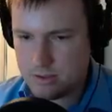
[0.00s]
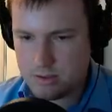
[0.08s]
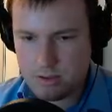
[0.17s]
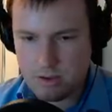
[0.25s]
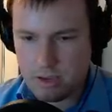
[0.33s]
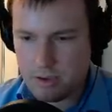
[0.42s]

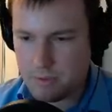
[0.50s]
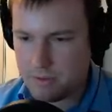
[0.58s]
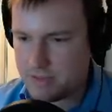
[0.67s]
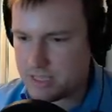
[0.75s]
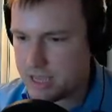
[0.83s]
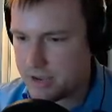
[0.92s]
Oh yeah, our
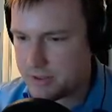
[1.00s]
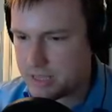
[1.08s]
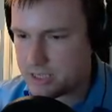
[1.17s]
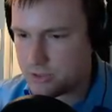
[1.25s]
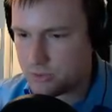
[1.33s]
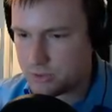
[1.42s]
fleet now
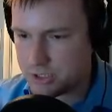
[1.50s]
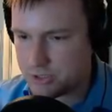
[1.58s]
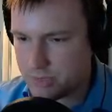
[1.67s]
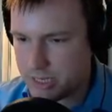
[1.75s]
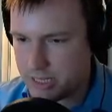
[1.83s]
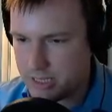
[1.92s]
needs orders as
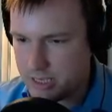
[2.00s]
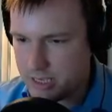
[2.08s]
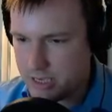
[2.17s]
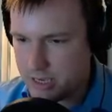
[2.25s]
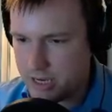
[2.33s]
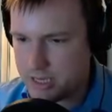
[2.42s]
well.
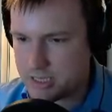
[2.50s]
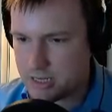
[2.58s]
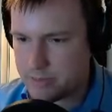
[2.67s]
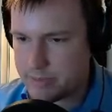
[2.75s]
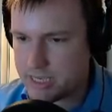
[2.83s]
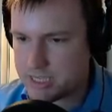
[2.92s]
It is going
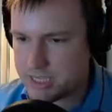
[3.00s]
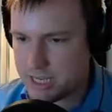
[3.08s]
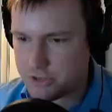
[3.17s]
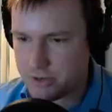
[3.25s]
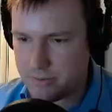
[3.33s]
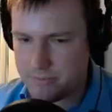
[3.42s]
to be a sentry.